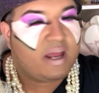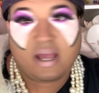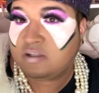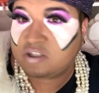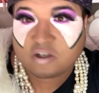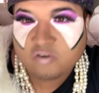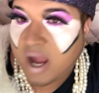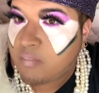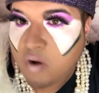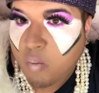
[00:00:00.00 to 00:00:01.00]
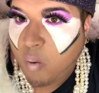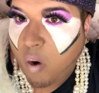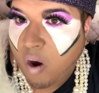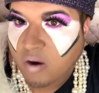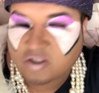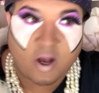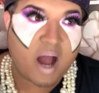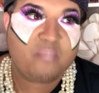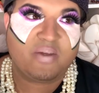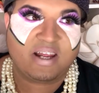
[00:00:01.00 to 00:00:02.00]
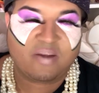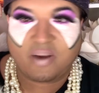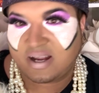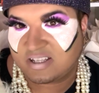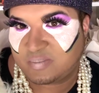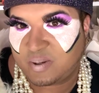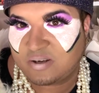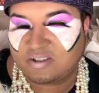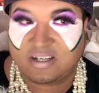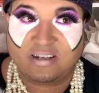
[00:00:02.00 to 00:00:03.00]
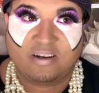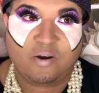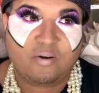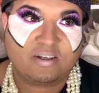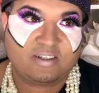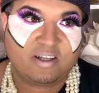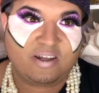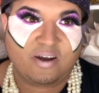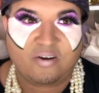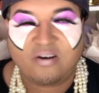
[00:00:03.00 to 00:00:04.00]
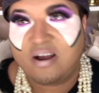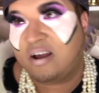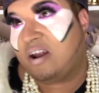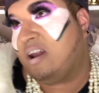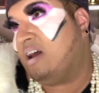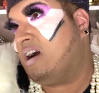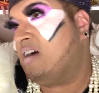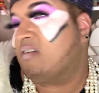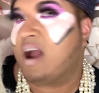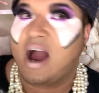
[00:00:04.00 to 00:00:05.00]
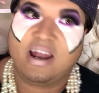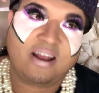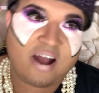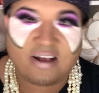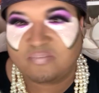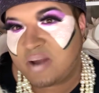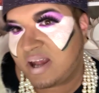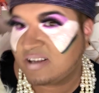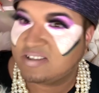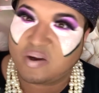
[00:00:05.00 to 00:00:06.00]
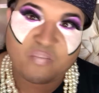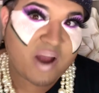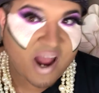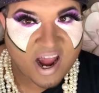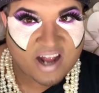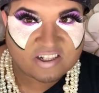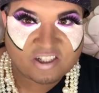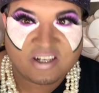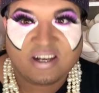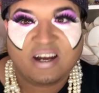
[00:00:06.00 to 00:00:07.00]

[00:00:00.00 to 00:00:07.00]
Instagram no more. So I'm thinking my conspiracy, Nicole Concilio, love Kylie Cosmetics so much,